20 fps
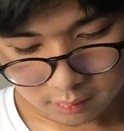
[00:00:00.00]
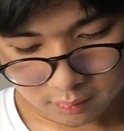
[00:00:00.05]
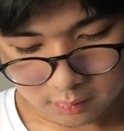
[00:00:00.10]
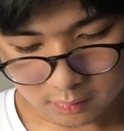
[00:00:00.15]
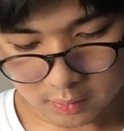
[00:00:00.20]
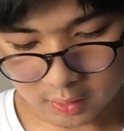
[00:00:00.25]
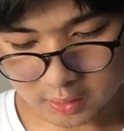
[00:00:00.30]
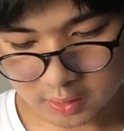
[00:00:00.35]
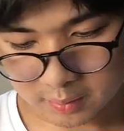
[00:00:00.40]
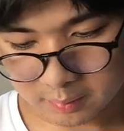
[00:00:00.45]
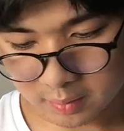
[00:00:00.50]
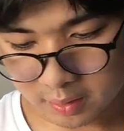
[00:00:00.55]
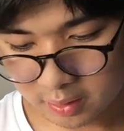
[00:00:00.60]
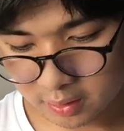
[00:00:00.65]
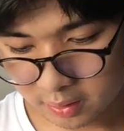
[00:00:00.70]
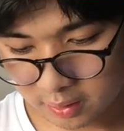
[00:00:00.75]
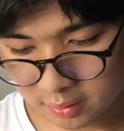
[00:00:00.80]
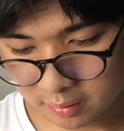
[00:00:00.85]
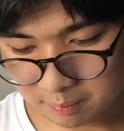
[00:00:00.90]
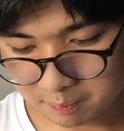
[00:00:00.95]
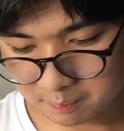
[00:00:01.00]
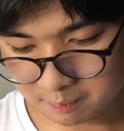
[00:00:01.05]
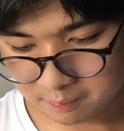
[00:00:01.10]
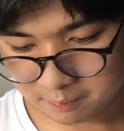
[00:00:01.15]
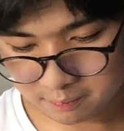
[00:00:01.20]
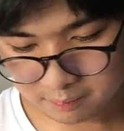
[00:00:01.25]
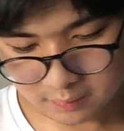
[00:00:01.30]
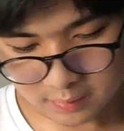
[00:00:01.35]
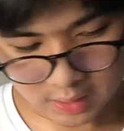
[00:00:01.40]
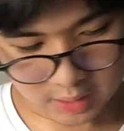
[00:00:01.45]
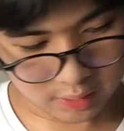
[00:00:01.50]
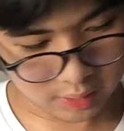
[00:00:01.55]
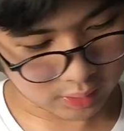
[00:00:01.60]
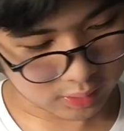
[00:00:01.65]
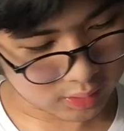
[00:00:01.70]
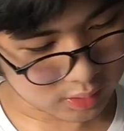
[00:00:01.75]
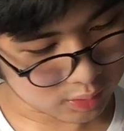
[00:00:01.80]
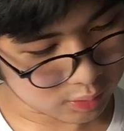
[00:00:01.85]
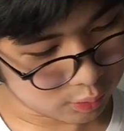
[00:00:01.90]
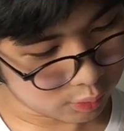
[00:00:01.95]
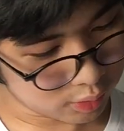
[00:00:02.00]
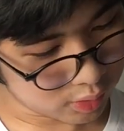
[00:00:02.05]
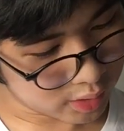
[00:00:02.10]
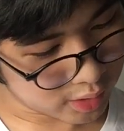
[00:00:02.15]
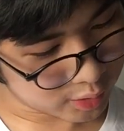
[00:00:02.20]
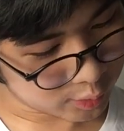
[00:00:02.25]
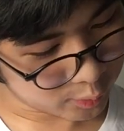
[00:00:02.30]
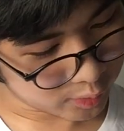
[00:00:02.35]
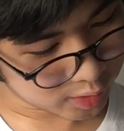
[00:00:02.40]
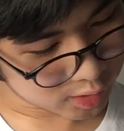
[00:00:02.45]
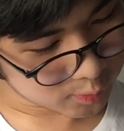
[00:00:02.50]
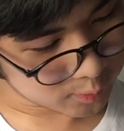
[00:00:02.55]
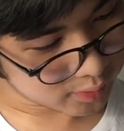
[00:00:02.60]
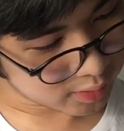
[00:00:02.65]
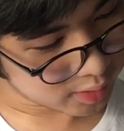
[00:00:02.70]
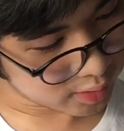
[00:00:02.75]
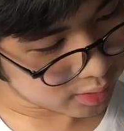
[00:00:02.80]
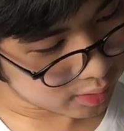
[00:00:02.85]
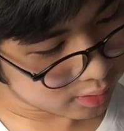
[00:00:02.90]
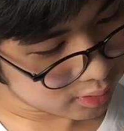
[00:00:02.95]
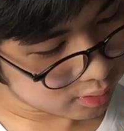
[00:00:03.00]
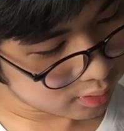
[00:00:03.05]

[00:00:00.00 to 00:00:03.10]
And then some other, I think, school artworks put in.